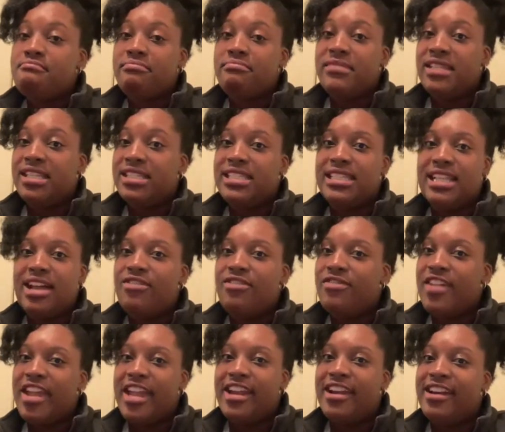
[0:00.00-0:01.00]
That's not
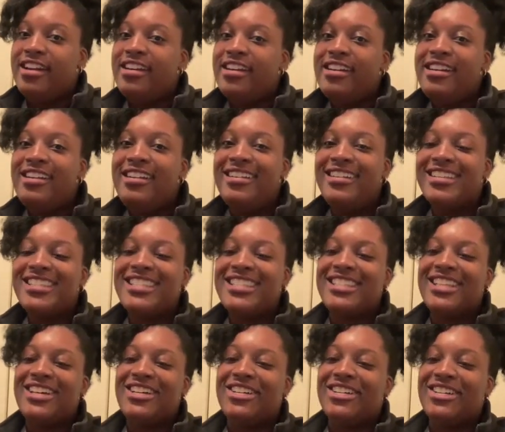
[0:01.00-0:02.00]
fair.
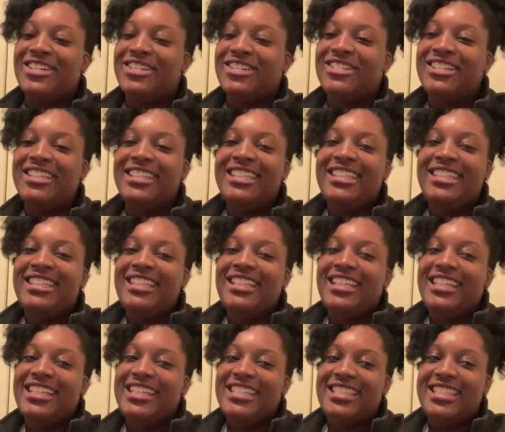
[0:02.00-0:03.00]
So
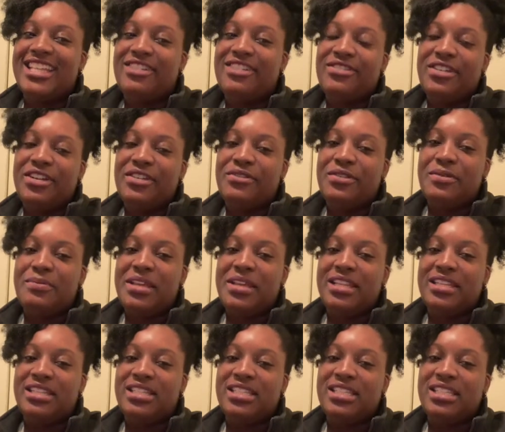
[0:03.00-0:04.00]
it's not fair for me
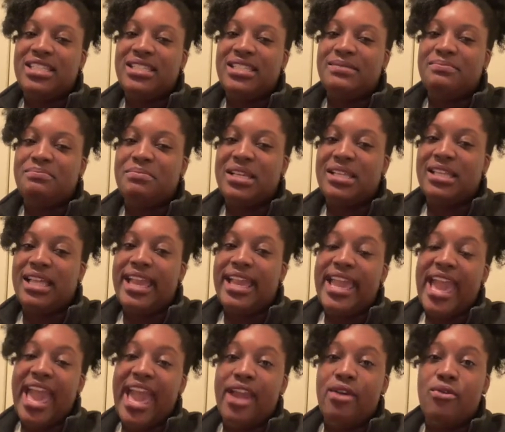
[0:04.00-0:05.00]
to just be like,
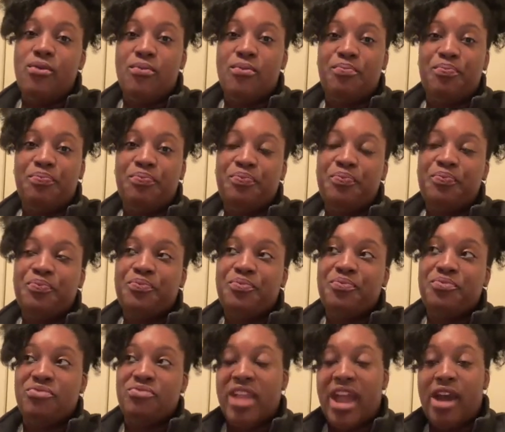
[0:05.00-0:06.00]
hey,
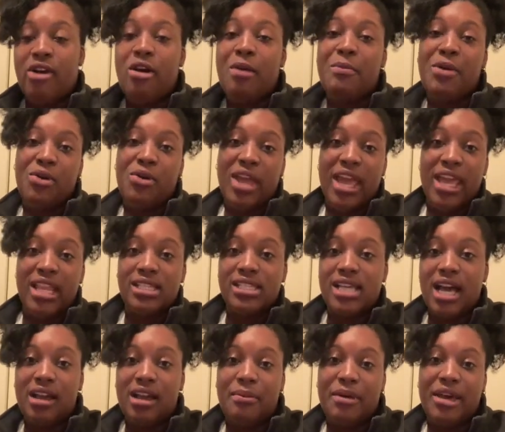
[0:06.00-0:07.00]
now I'm okay to
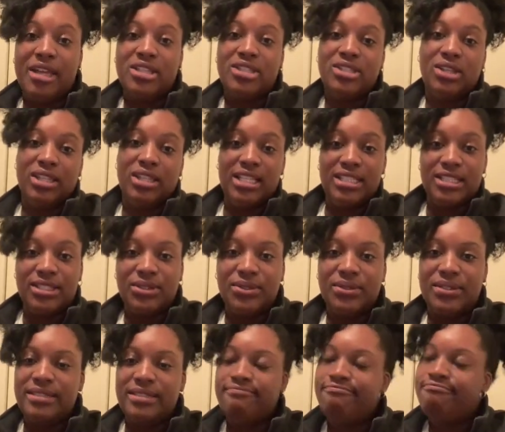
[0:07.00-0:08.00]
talk about it, so let's do
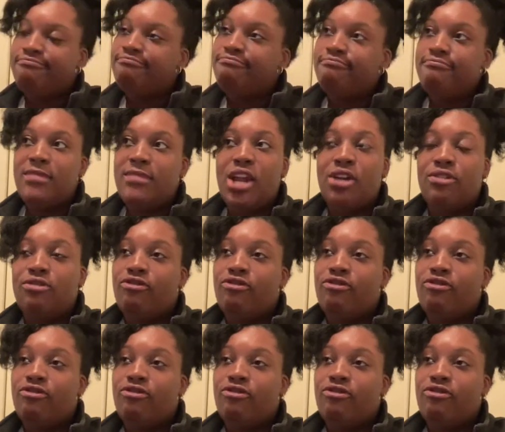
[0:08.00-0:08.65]
it. No.